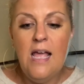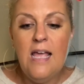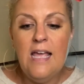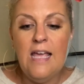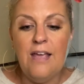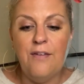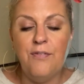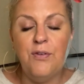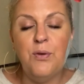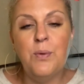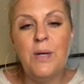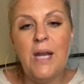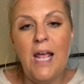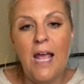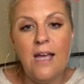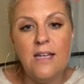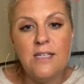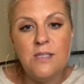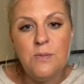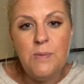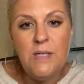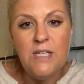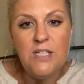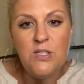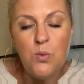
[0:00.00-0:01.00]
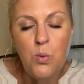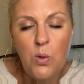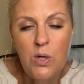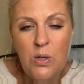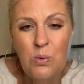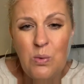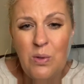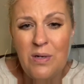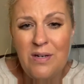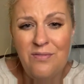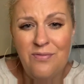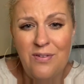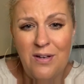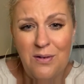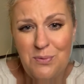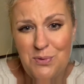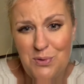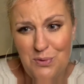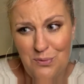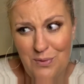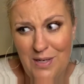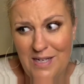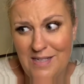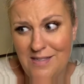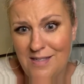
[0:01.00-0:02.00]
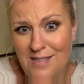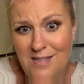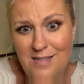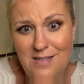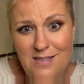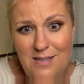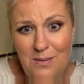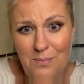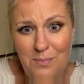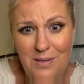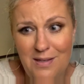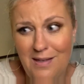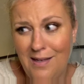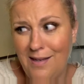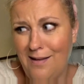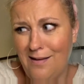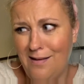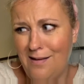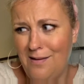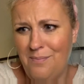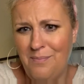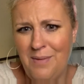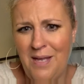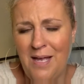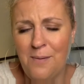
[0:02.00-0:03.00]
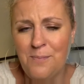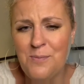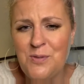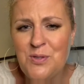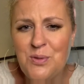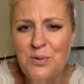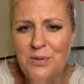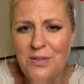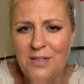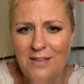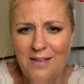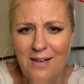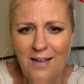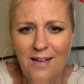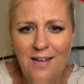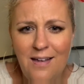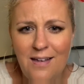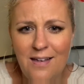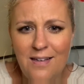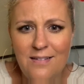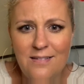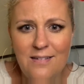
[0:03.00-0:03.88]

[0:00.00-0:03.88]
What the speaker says: If you had asked me at 21 if I was a racist, I'd be like, absolutely not.